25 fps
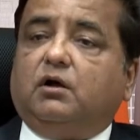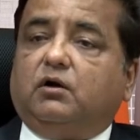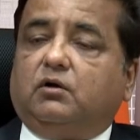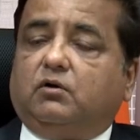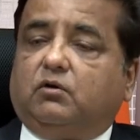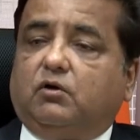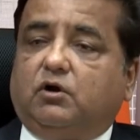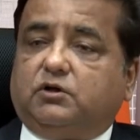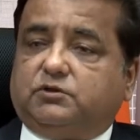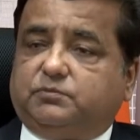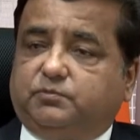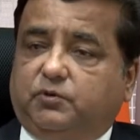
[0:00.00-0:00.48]

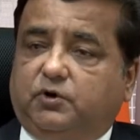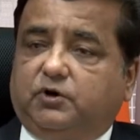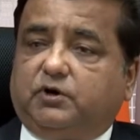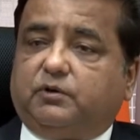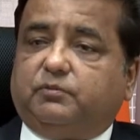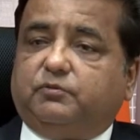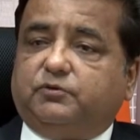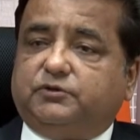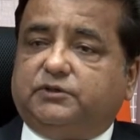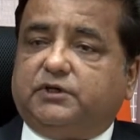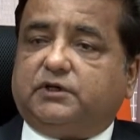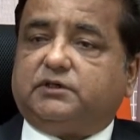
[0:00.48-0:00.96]
cross-border
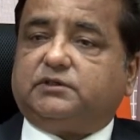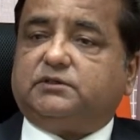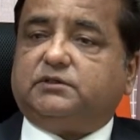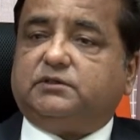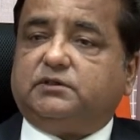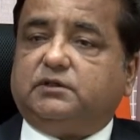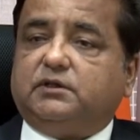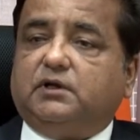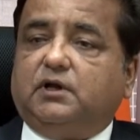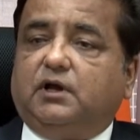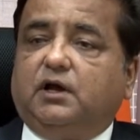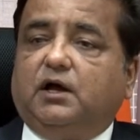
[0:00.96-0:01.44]
projects,
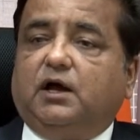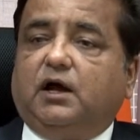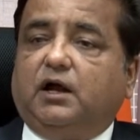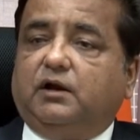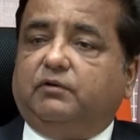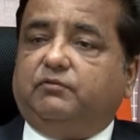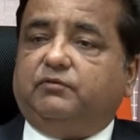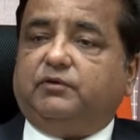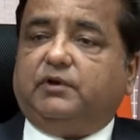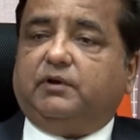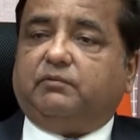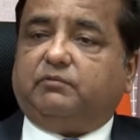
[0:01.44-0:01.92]

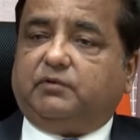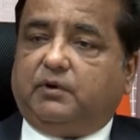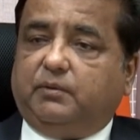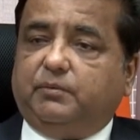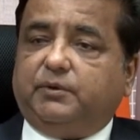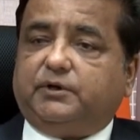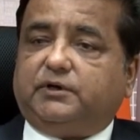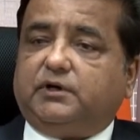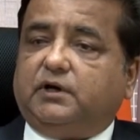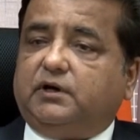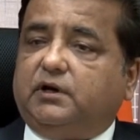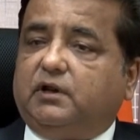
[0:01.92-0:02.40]
and we have
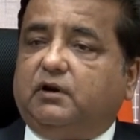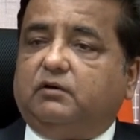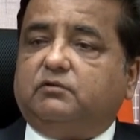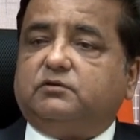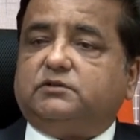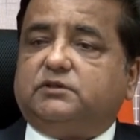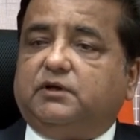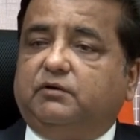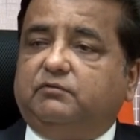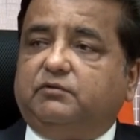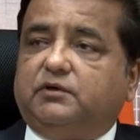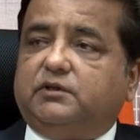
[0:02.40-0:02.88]
committed
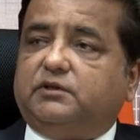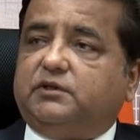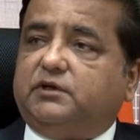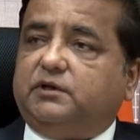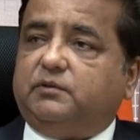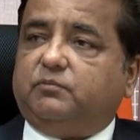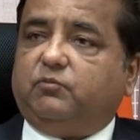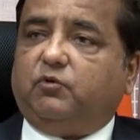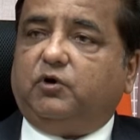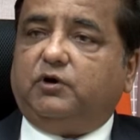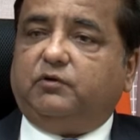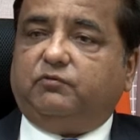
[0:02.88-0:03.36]
around
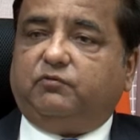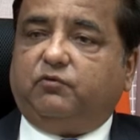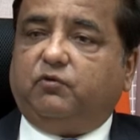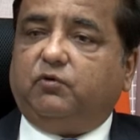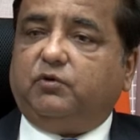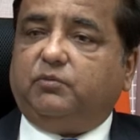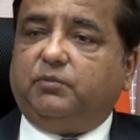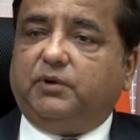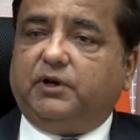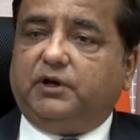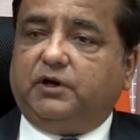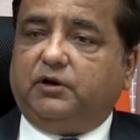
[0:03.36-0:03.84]

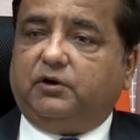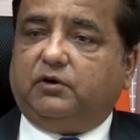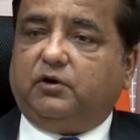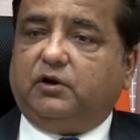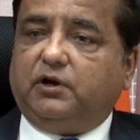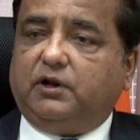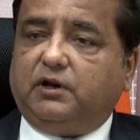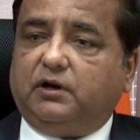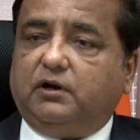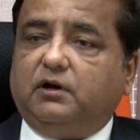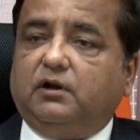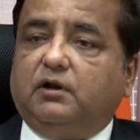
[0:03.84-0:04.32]
$73.4 million.
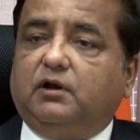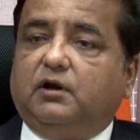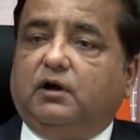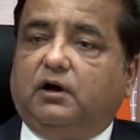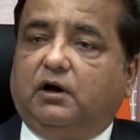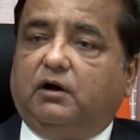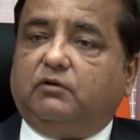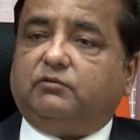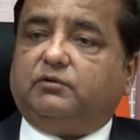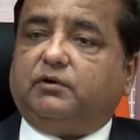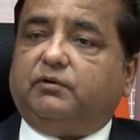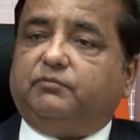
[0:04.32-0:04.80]

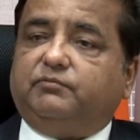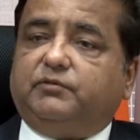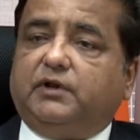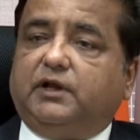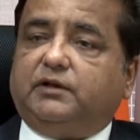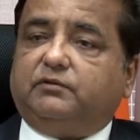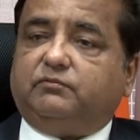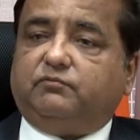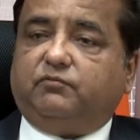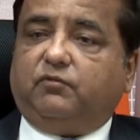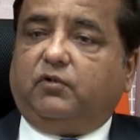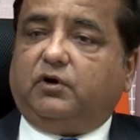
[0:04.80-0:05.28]
Out of
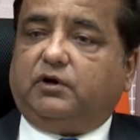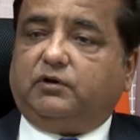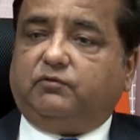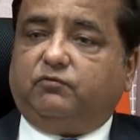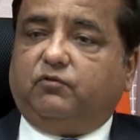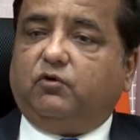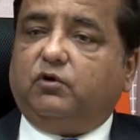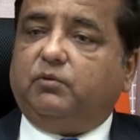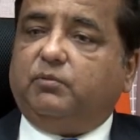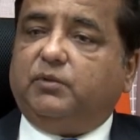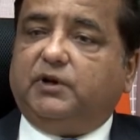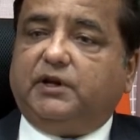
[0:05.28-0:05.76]
that,
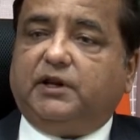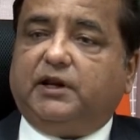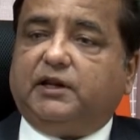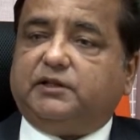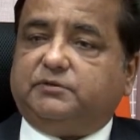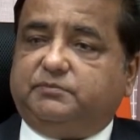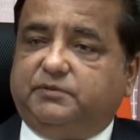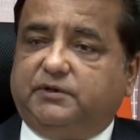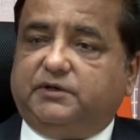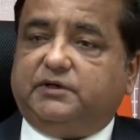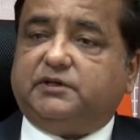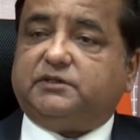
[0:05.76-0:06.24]
$44 million has
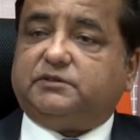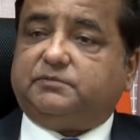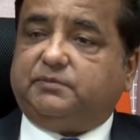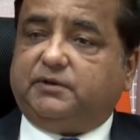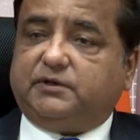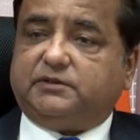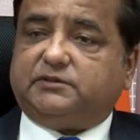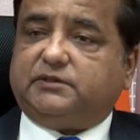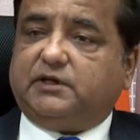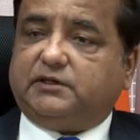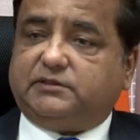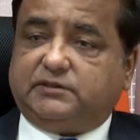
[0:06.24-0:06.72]
been
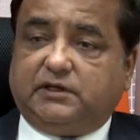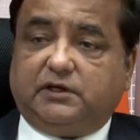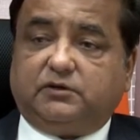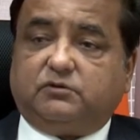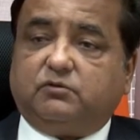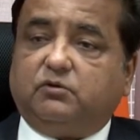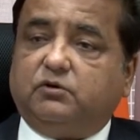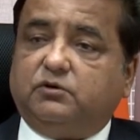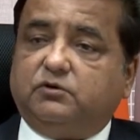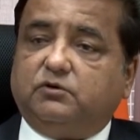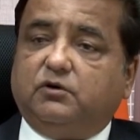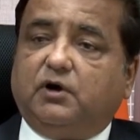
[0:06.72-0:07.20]
disbursed, as I
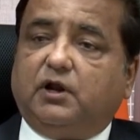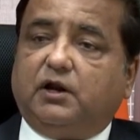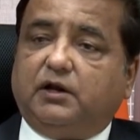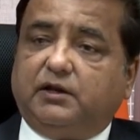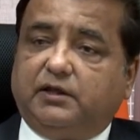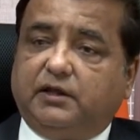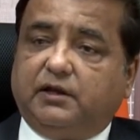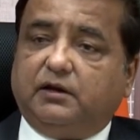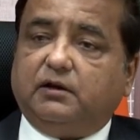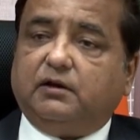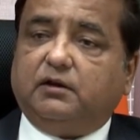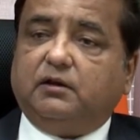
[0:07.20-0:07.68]
told you
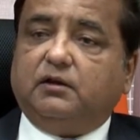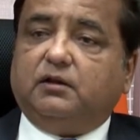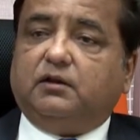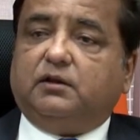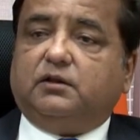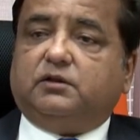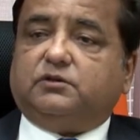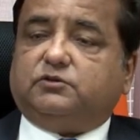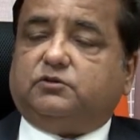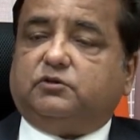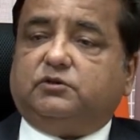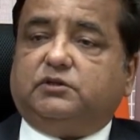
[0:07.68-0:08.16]
earlier.
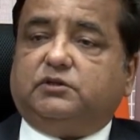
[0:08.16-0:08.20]
So